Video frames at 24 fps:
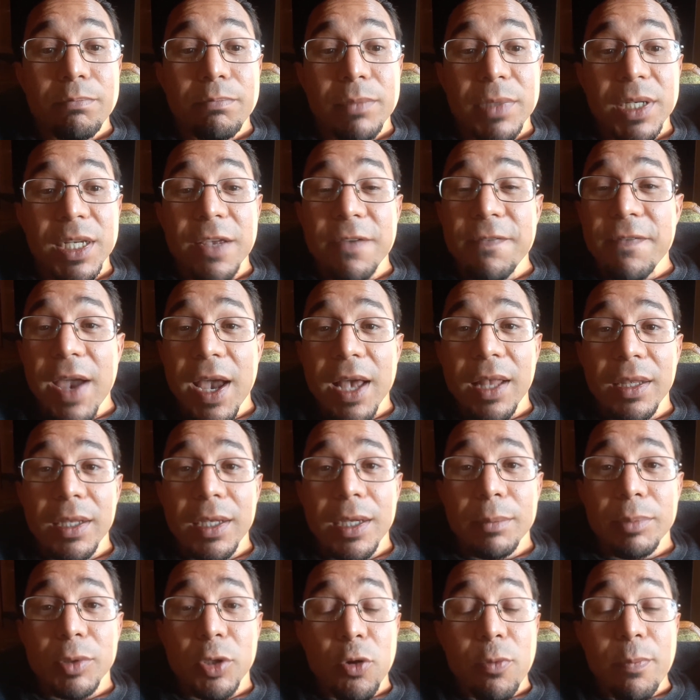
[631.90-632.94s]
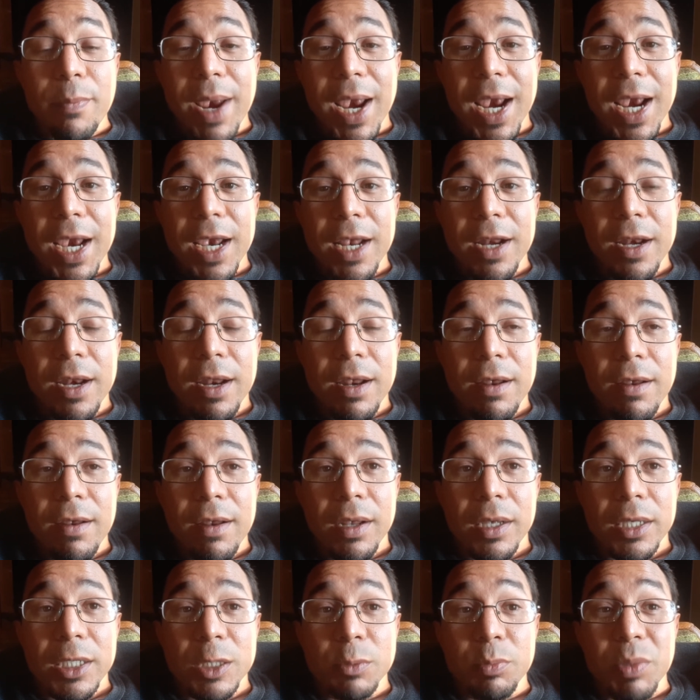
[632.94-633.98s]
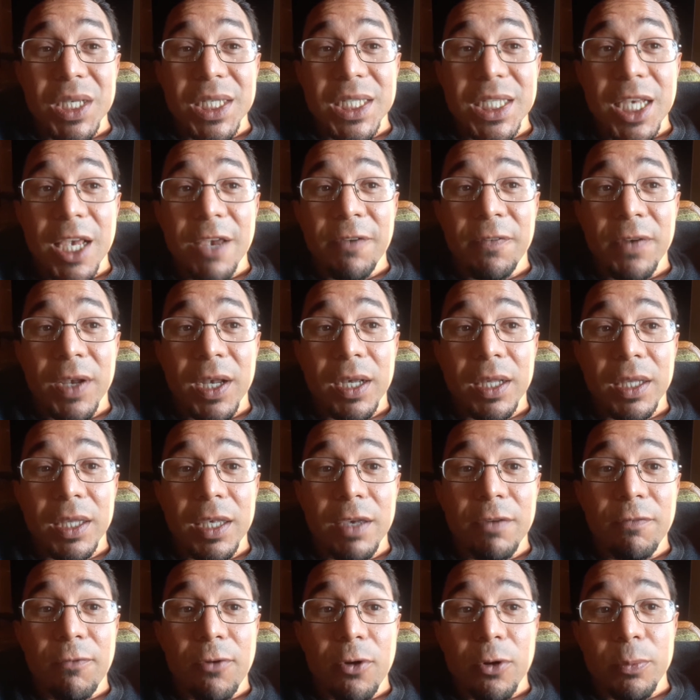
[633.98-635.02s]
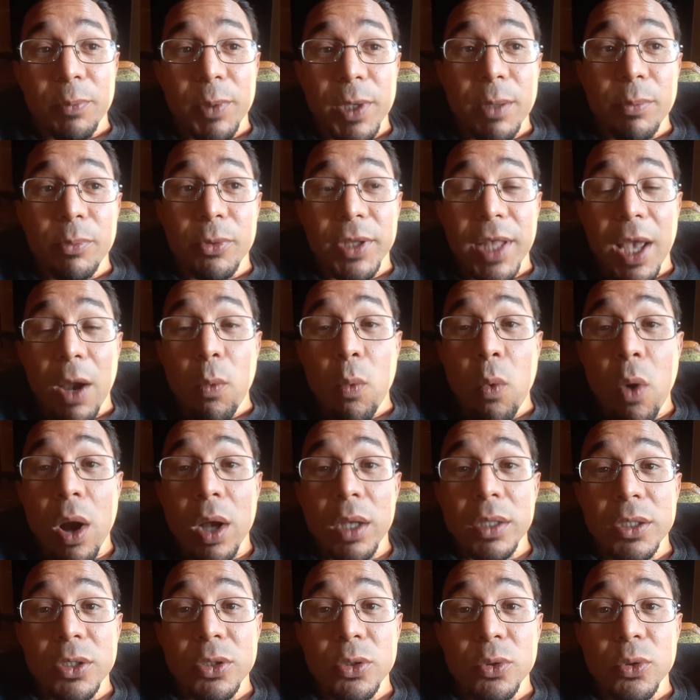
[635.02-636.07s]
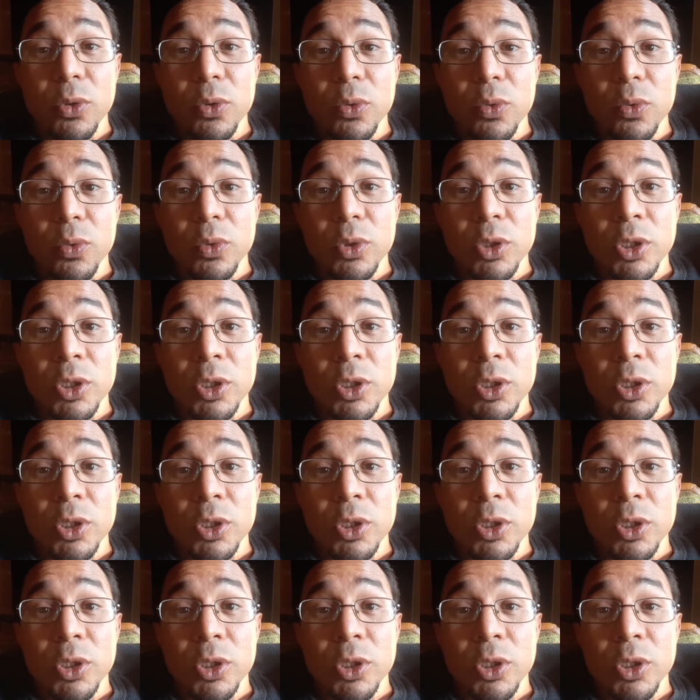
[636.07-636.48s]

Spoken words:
developed or made specifically for people that want to